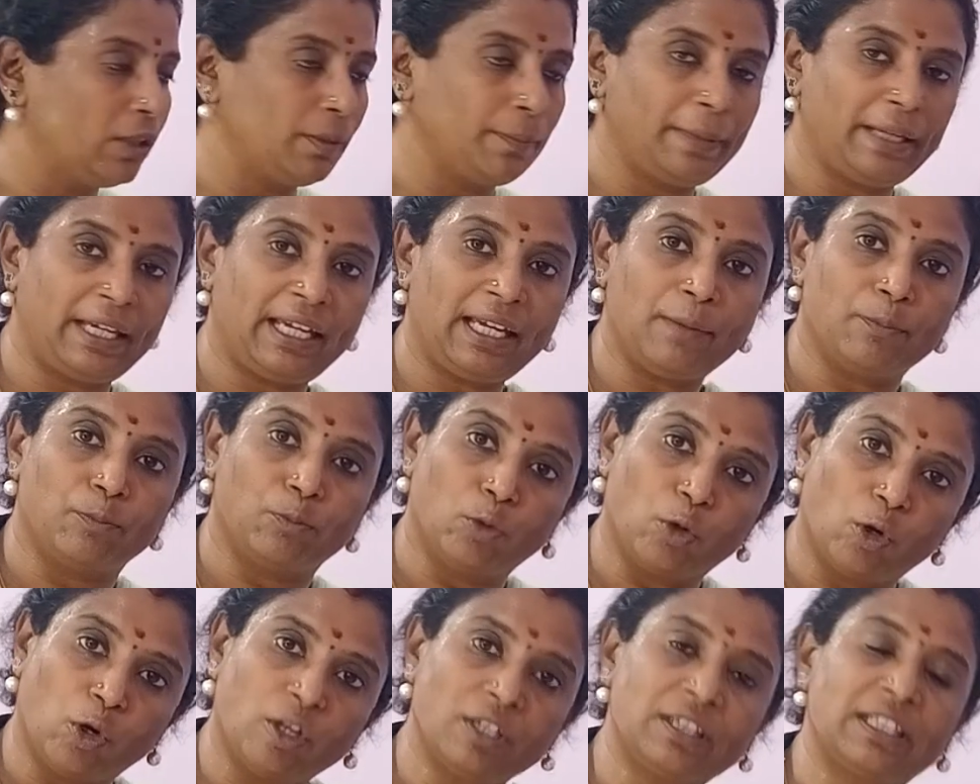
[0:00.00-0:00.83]
you will
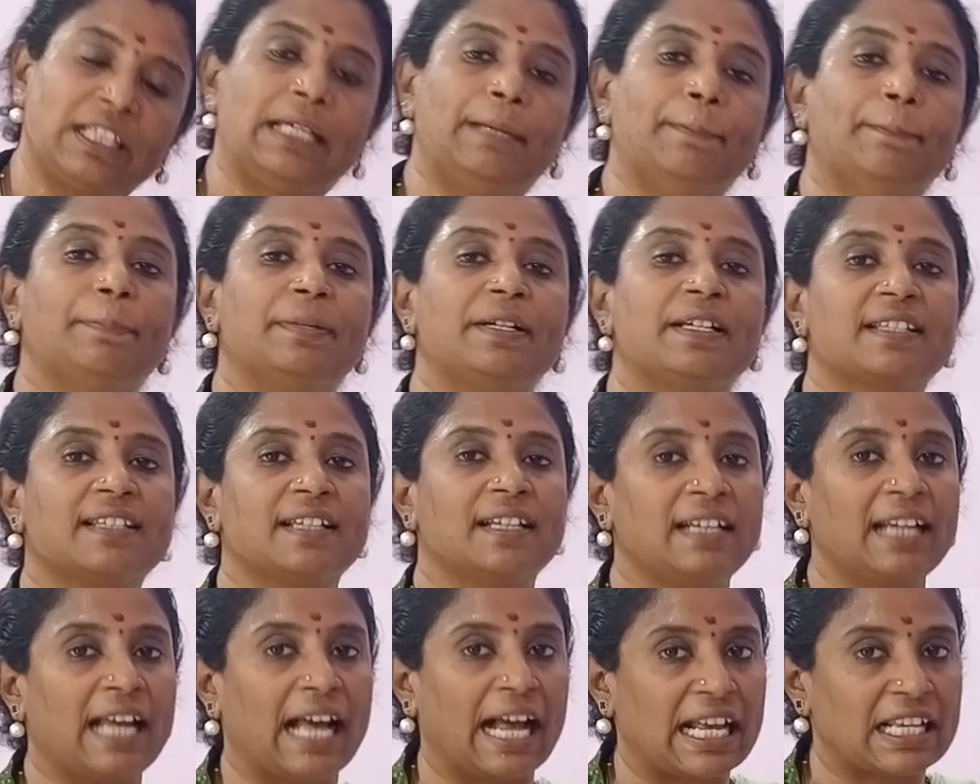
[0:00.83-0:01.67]
be both
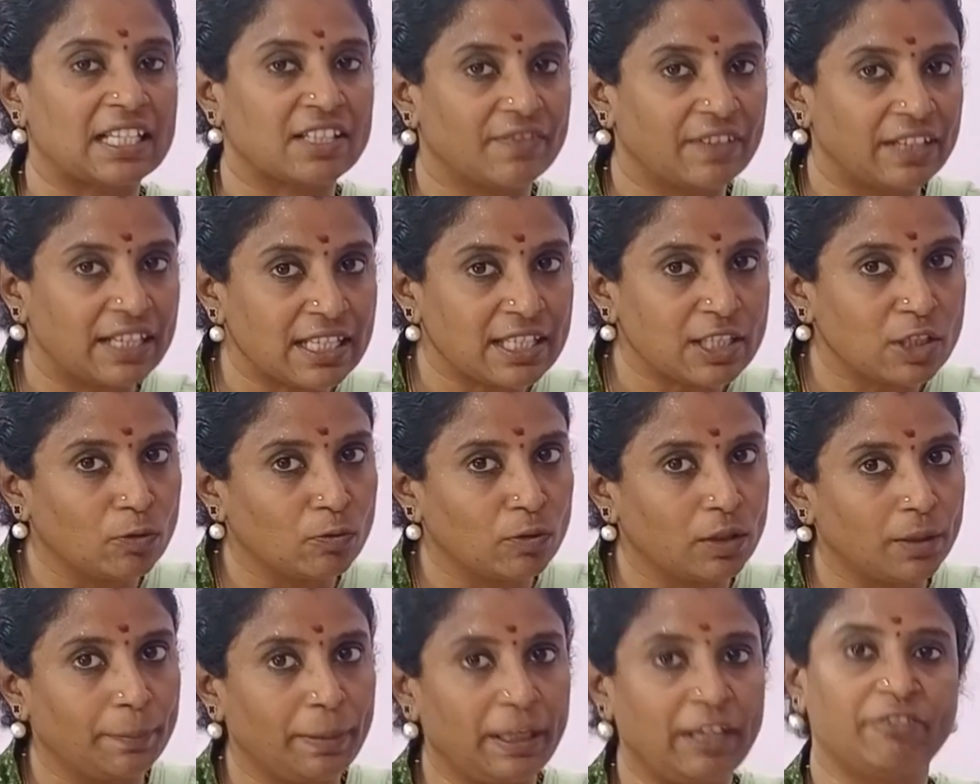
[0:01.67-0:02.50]
imprisoned as well
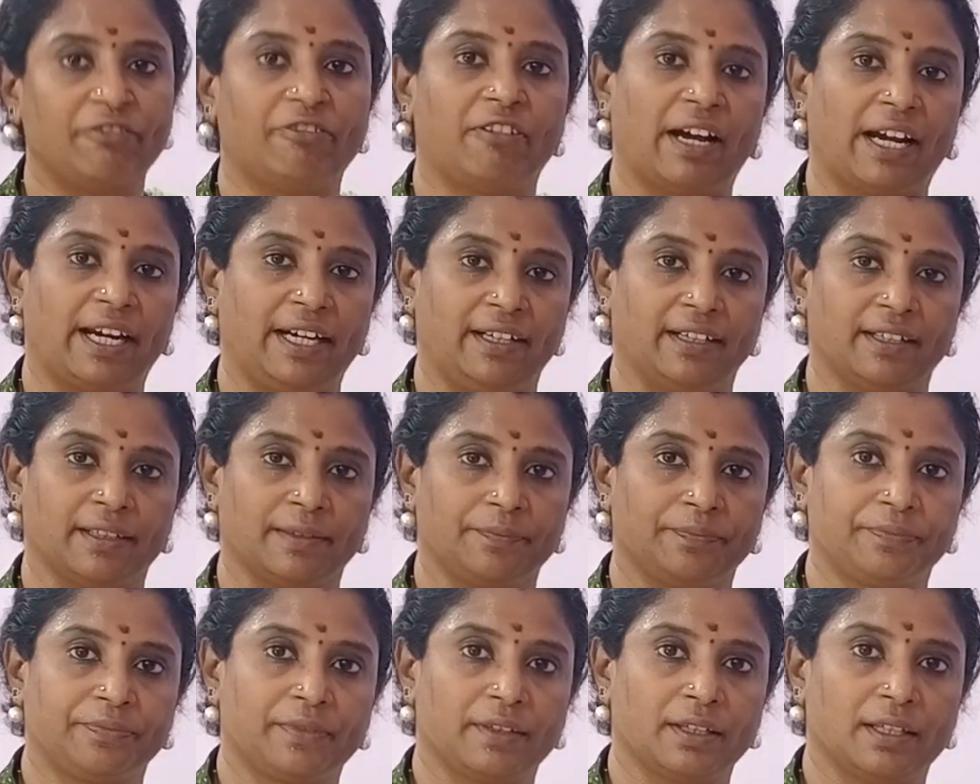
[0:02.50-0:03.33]
as you will be
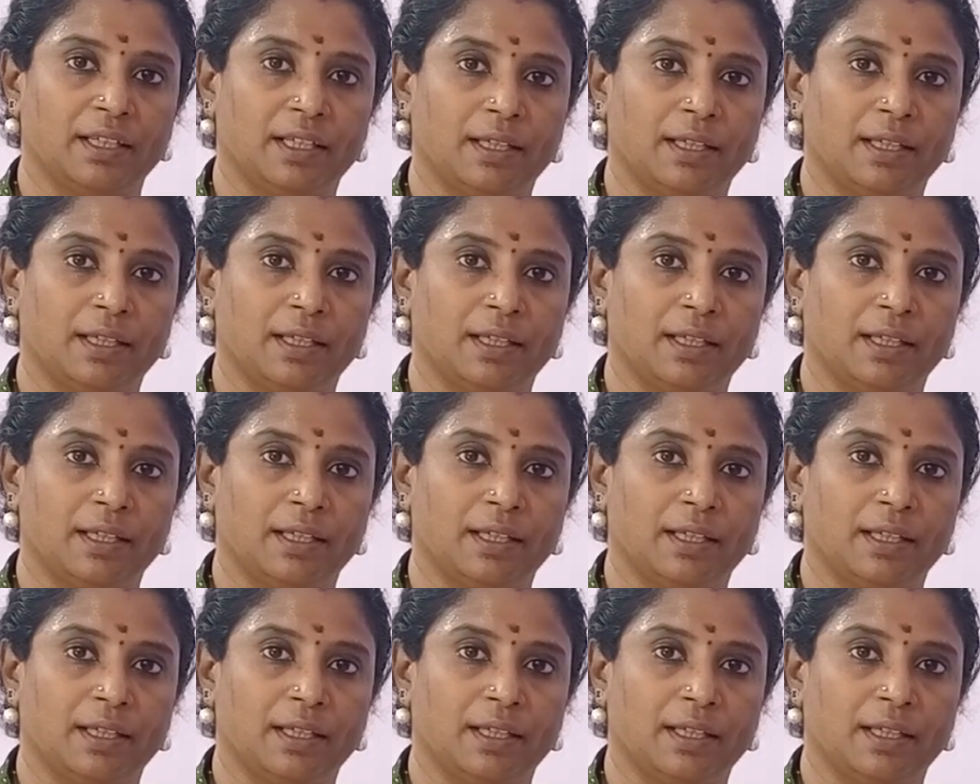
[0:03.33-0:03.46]
fined.